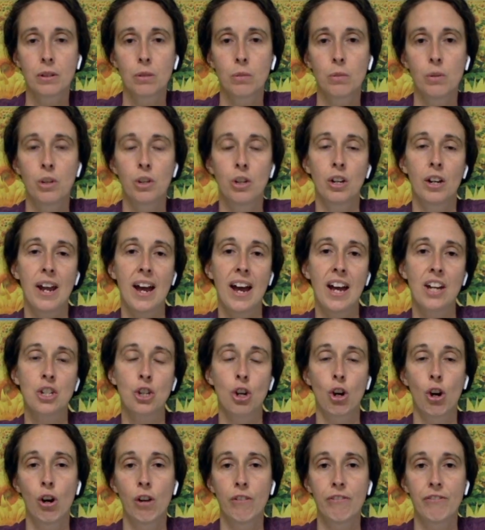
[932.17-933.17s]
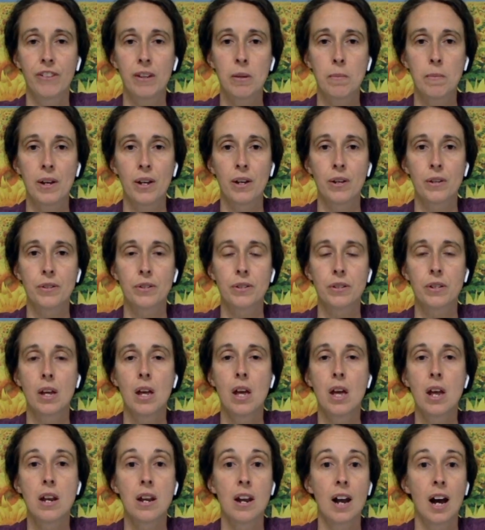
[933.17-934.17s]
We could hatch all females,
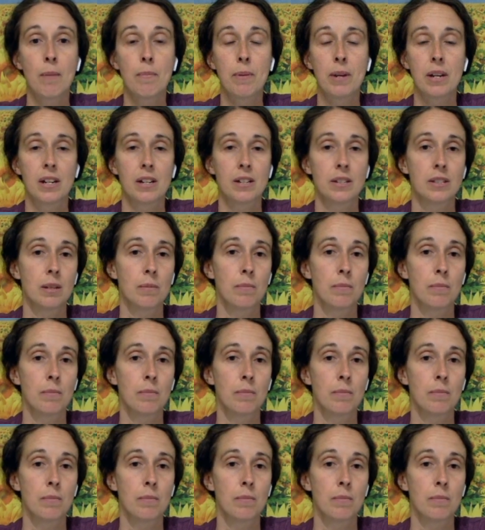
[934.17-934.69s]
not because